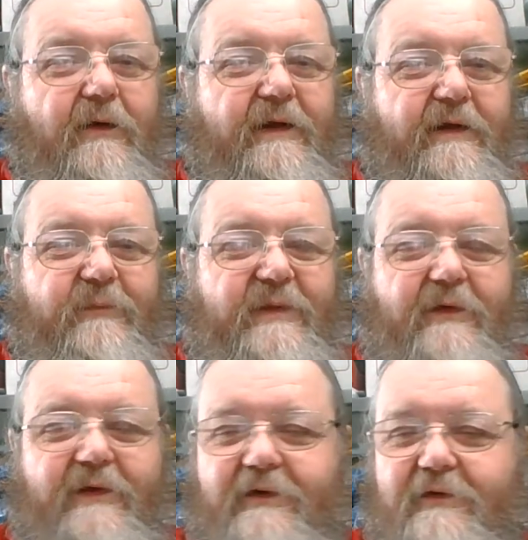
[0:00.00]
have been
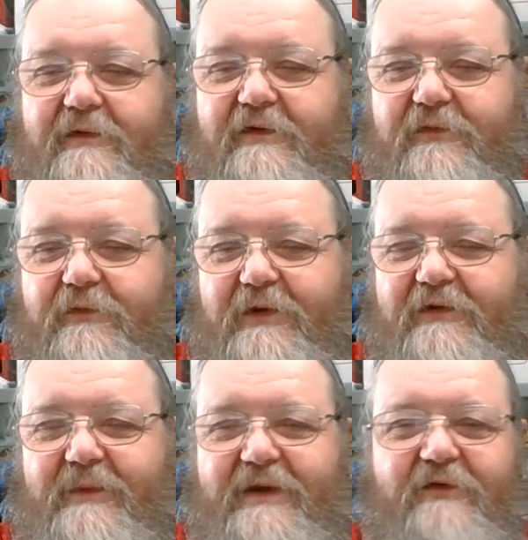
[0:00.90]
going at this for
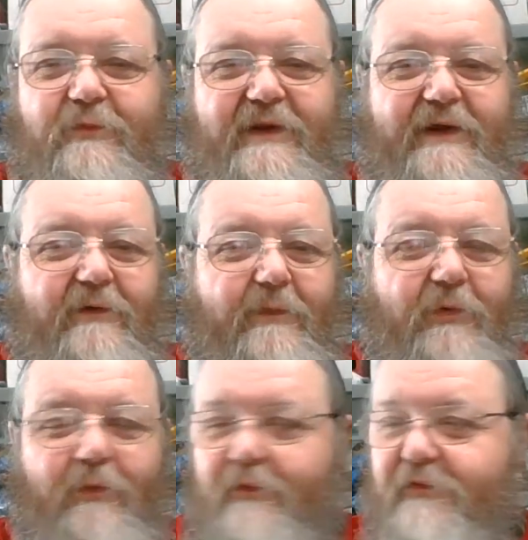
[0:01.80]
20 minutes without a
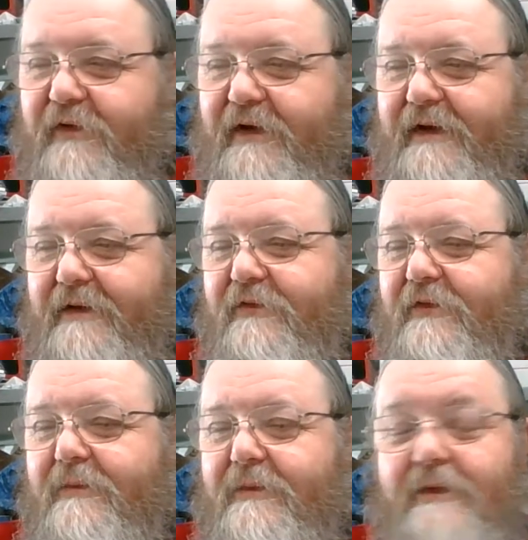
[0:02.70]
pause, and
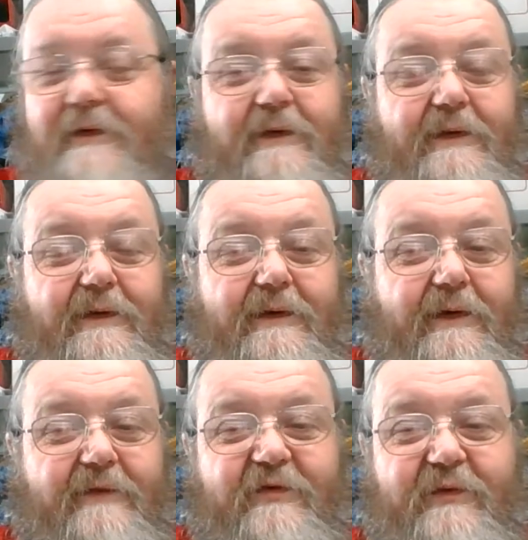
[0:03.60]

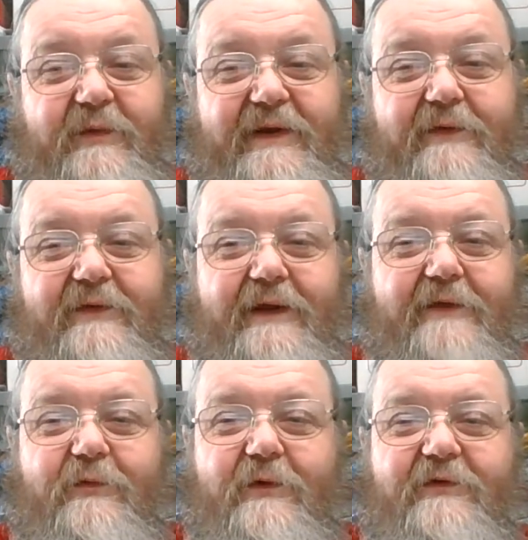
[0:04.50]
is there anybody out there
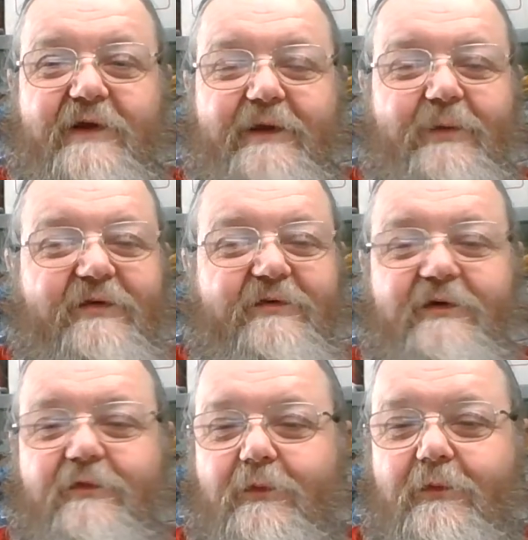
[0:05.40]
to ask any
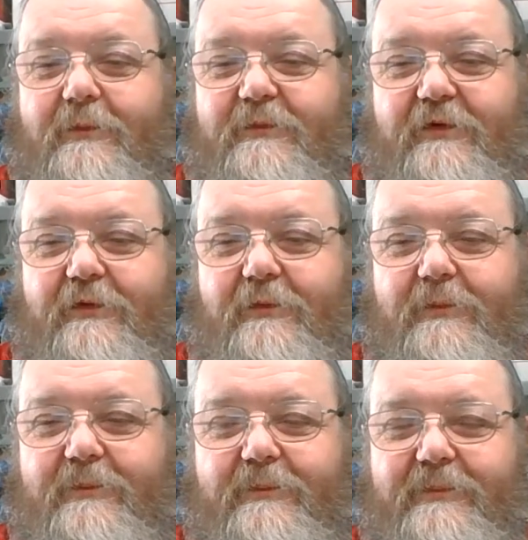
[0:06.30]
questions or to
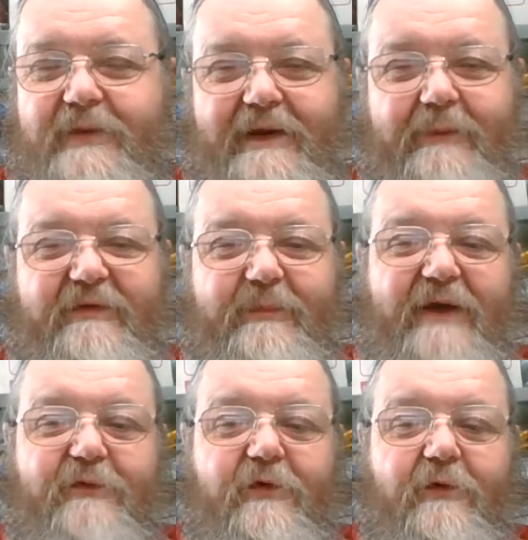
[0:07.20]
allow me to
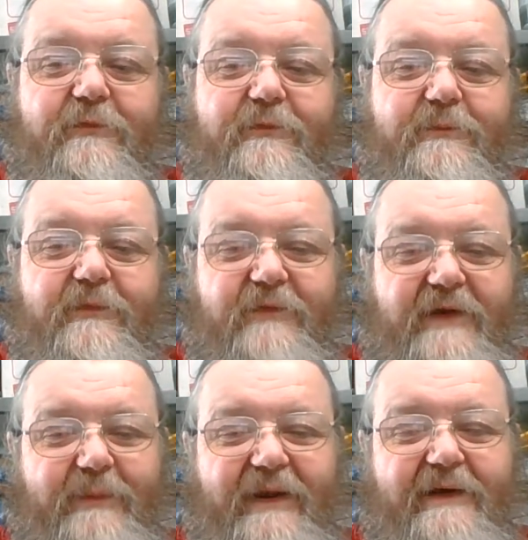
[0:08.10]
bounce off the
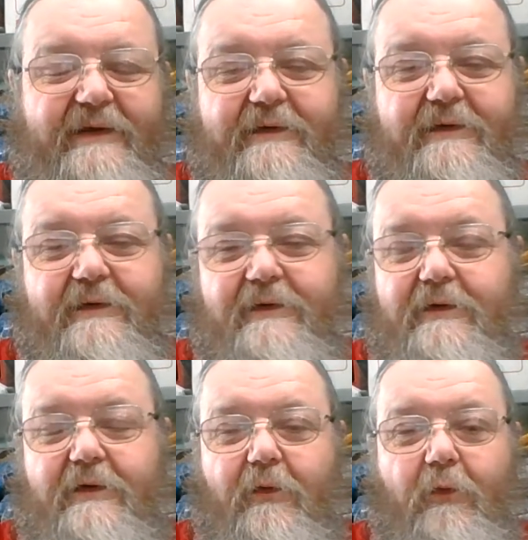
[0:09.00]
feedback
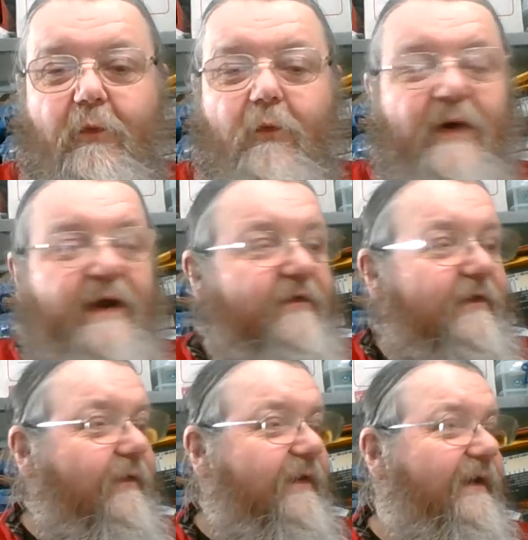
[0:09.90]
or
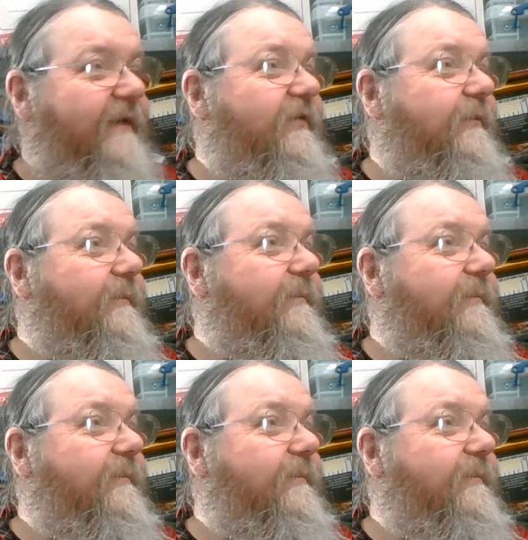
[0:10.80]
anything like that?